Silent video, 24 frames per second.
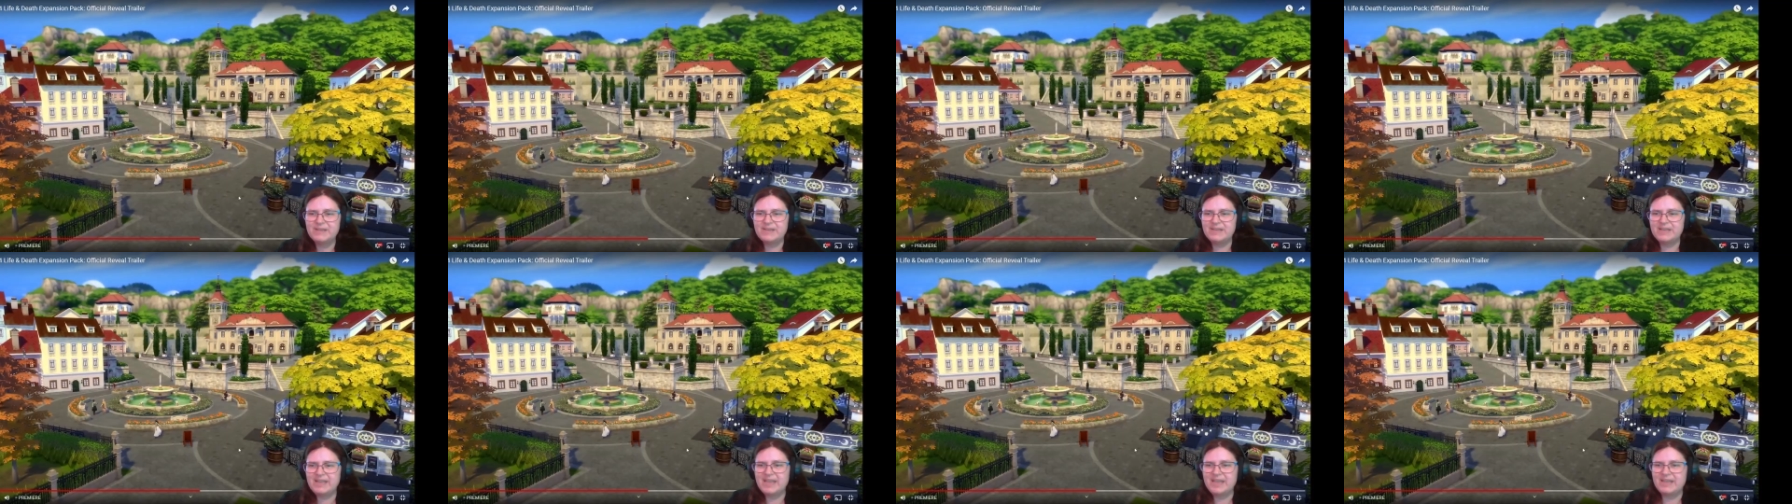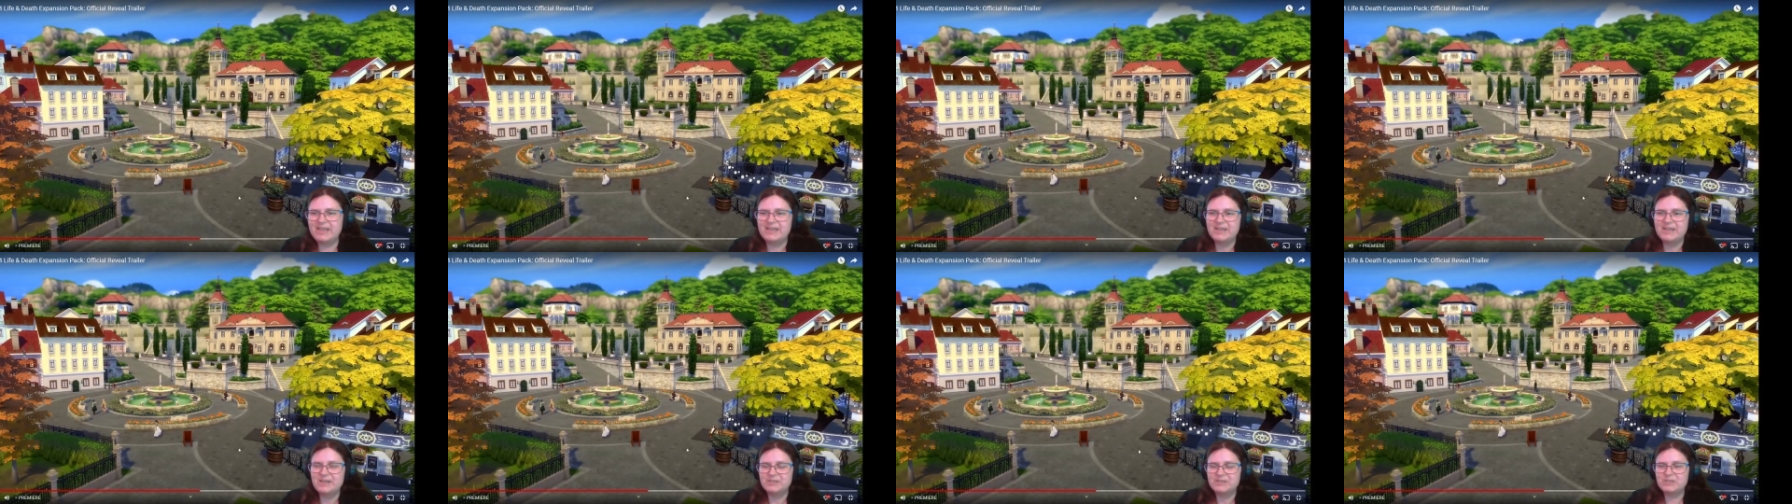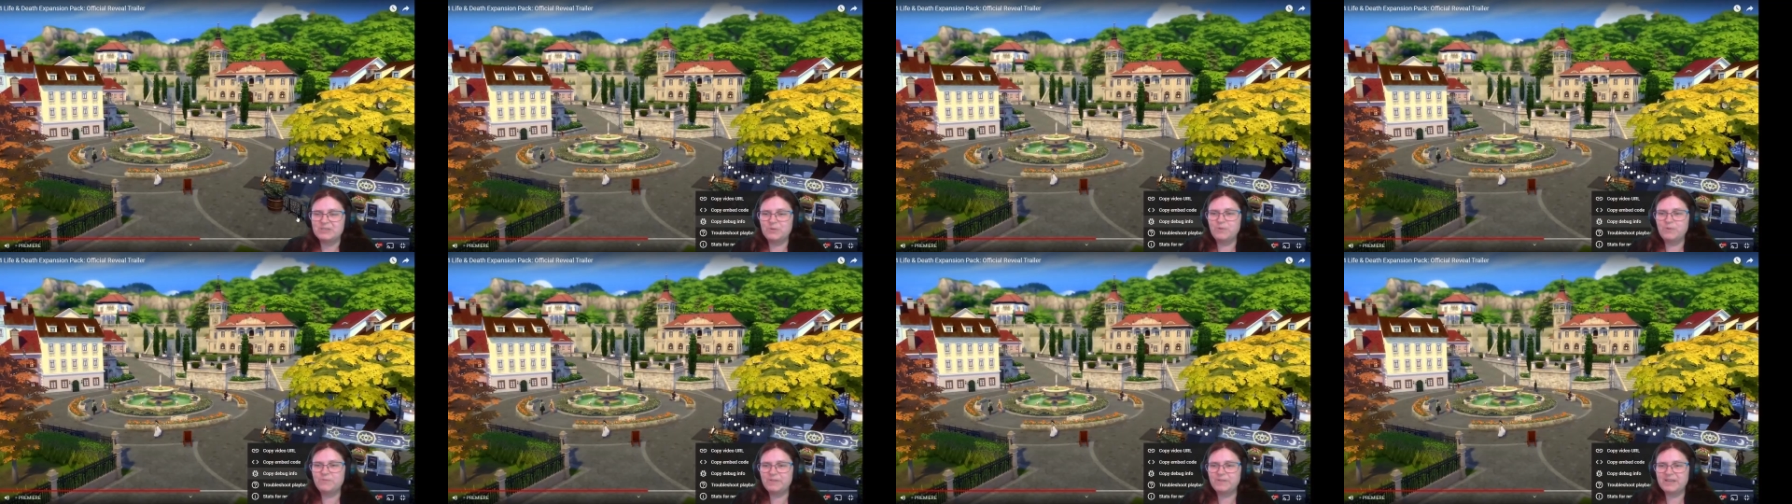Okay,
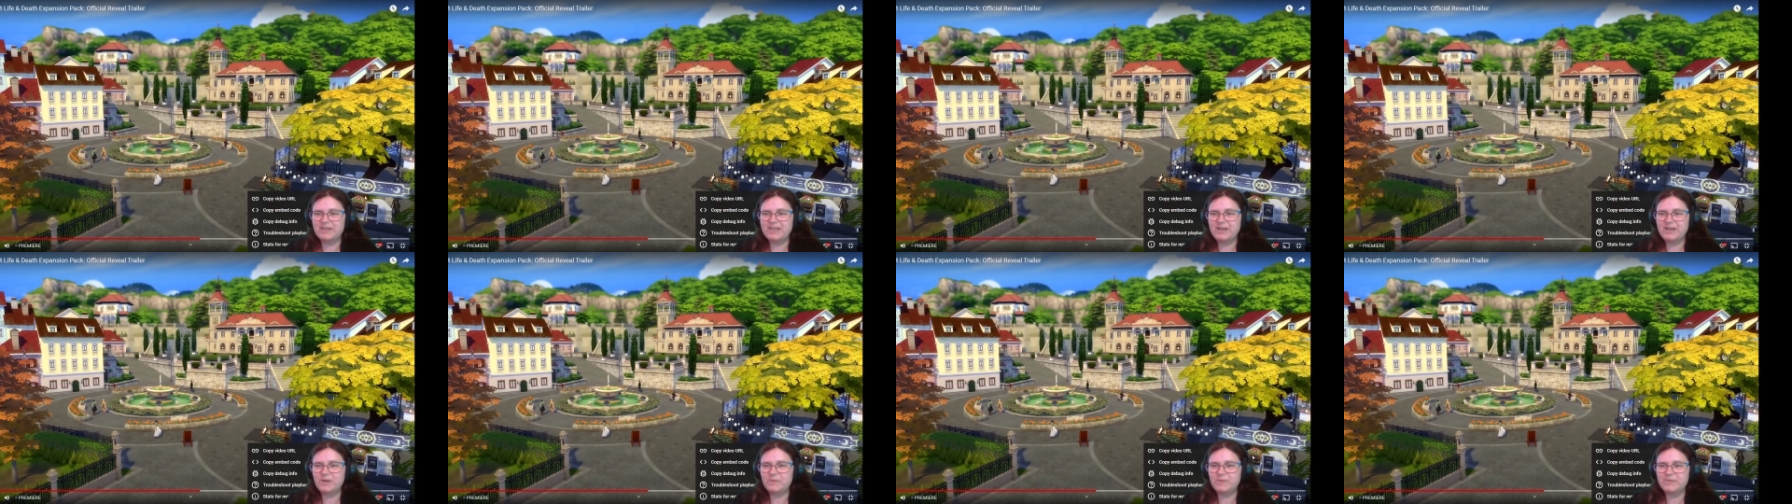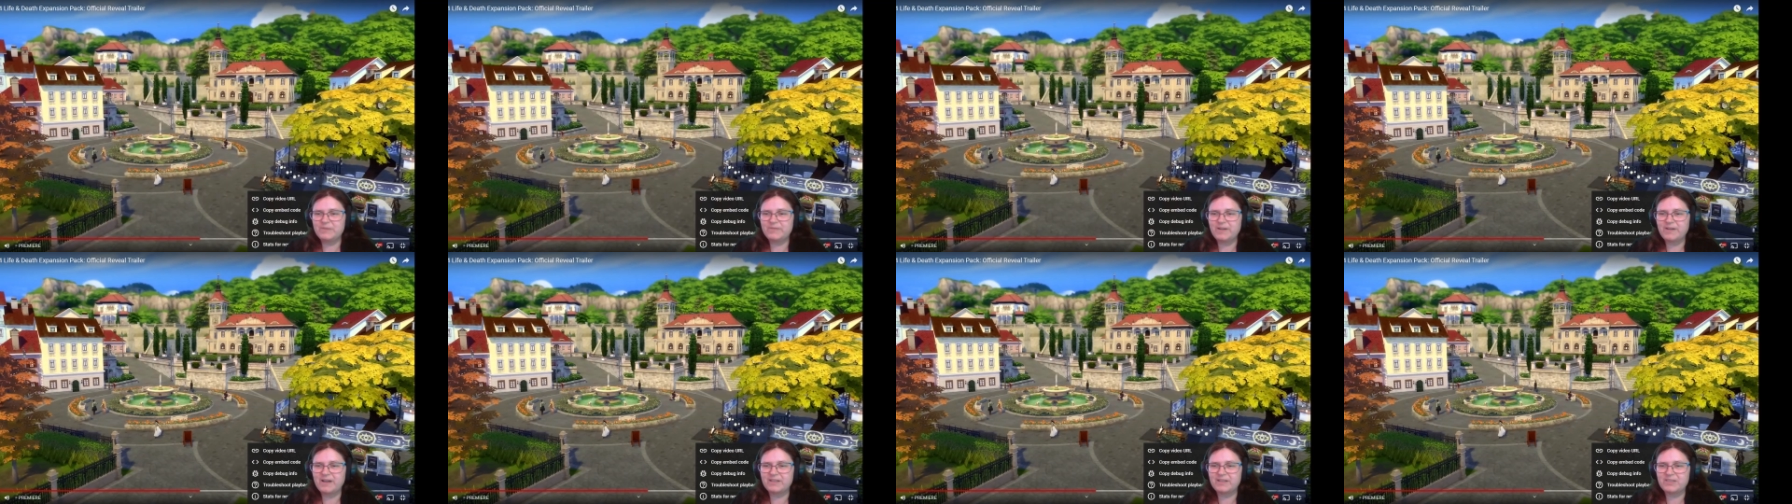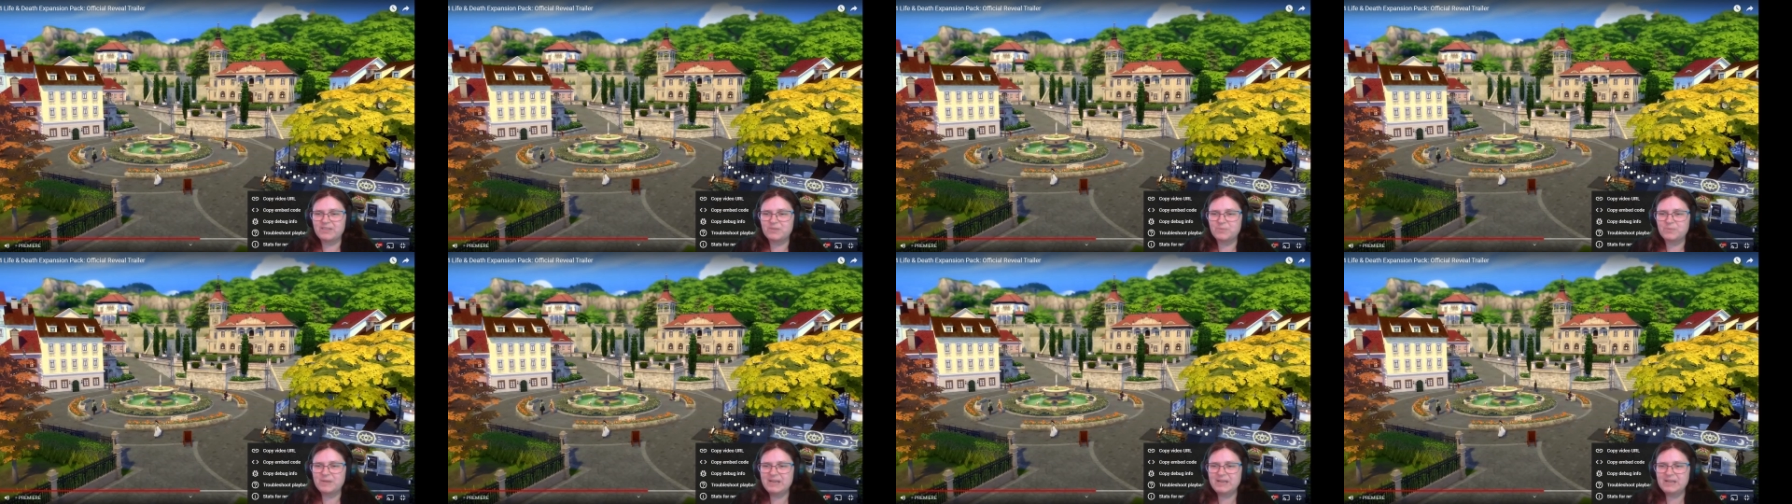so over here we've got
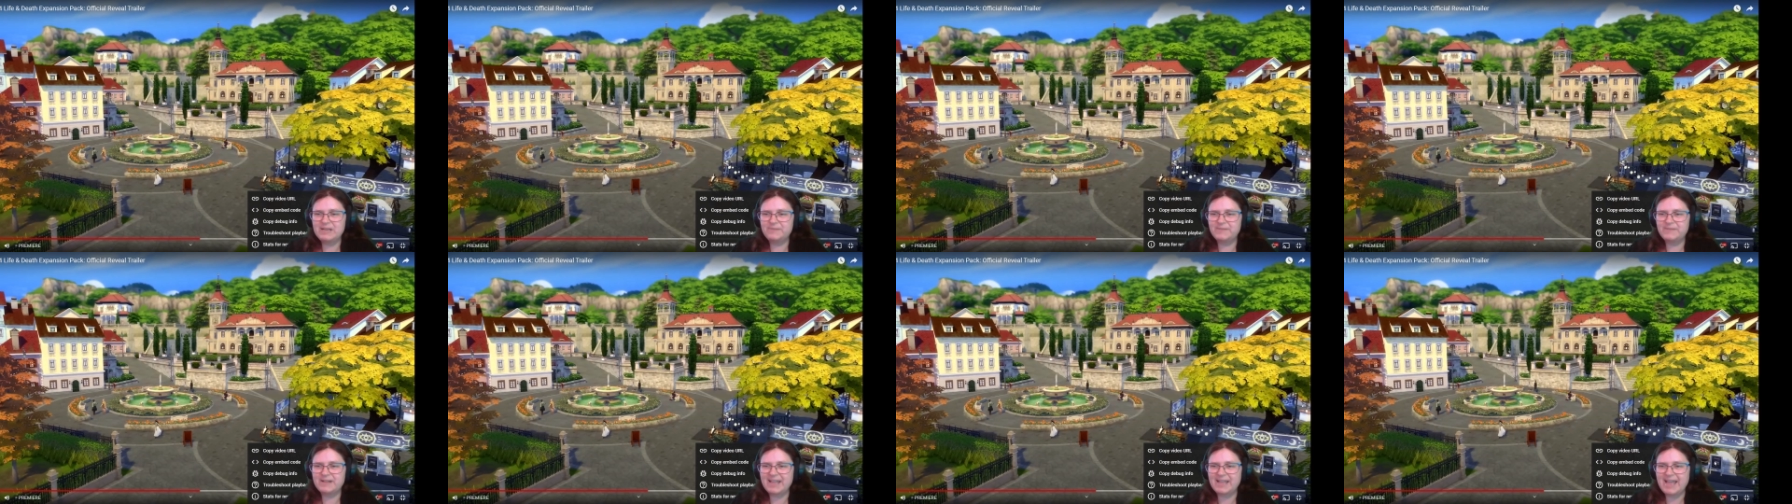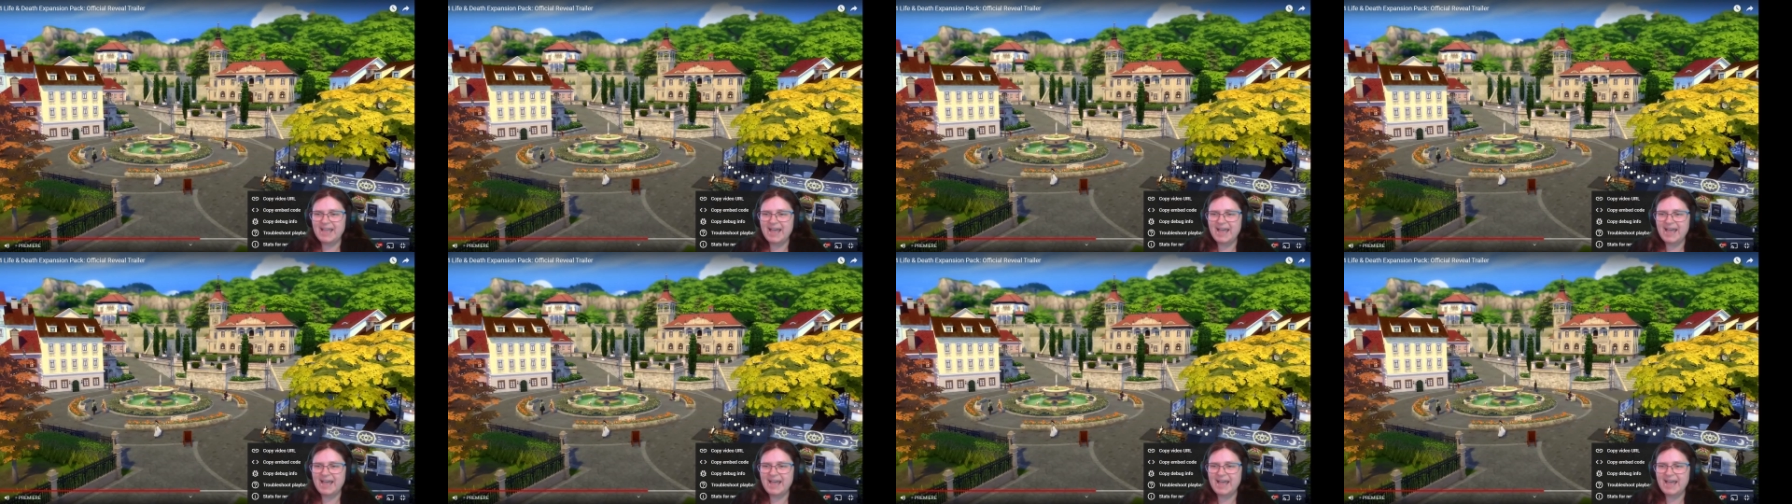three different